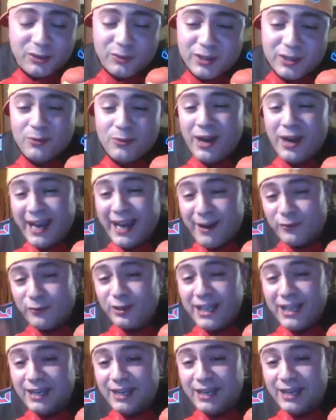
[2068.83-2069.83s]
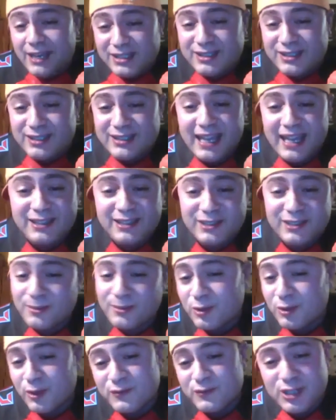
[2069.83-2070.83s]
why every game since has had some
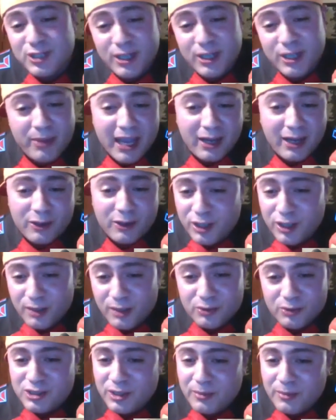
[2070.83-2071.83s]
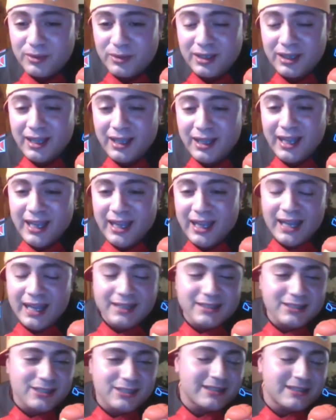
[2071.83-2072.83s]
sort of jetpack or double jumping, and
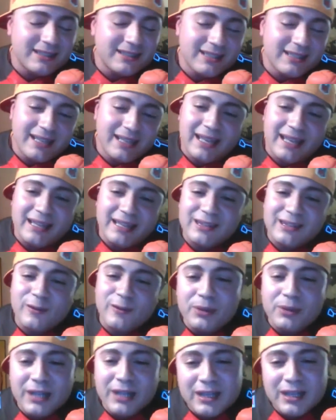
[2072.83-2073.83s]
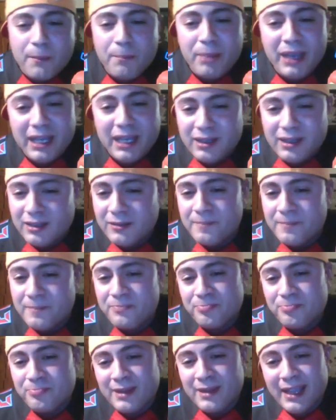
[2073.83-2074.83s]
it's just to play the beta
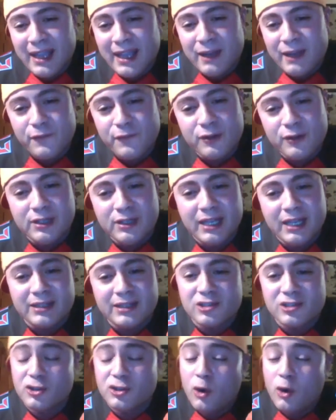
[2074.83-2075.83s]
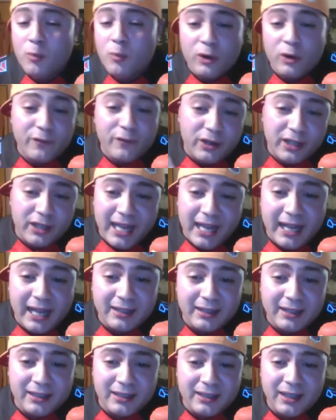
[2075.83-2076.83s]
and feel like there's no more
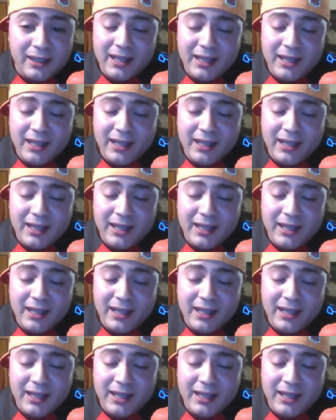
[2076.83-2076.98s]
verticality,